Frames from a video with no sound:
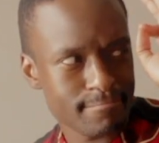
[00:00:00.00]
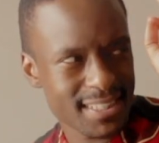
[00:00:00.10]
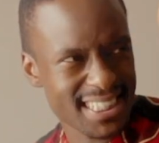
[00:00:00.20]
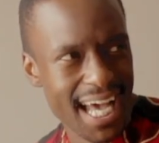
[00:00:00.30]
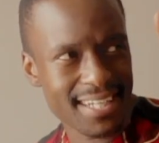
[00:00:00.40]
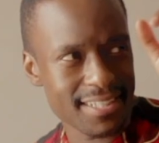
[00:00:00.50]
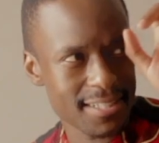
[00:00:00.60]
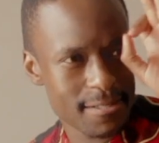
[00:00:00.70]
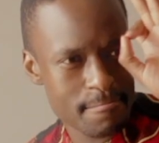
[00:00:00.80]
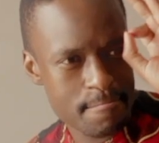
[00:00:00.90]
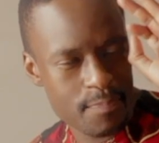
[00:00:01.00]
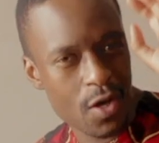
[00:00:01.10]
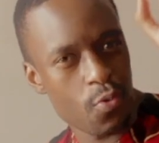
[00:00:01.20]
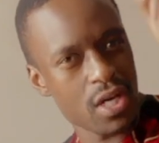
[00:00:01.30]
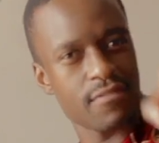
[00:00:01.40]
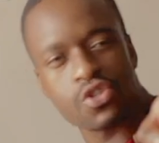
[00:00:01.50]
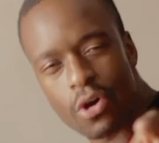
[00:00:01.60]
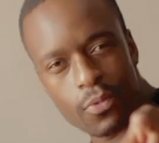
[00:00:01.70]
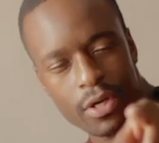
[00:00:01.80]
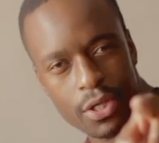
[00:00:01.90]
standard, whatever
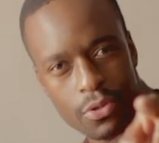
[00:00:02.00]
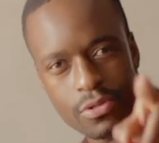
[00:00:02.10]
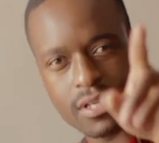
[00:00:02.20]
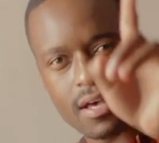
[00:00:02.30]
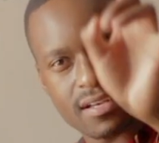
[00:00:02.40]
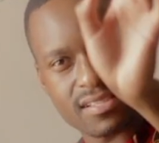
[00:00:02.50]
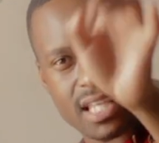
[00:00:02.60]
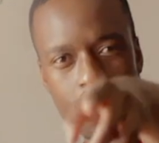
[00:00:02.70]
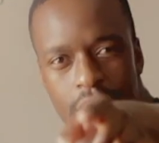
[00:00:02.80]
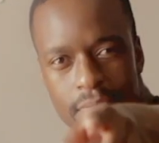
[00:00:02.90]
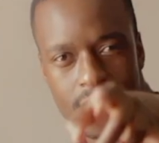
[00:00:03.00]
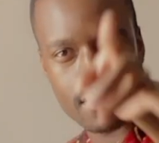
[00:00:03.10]
term you want to use. Stay with me.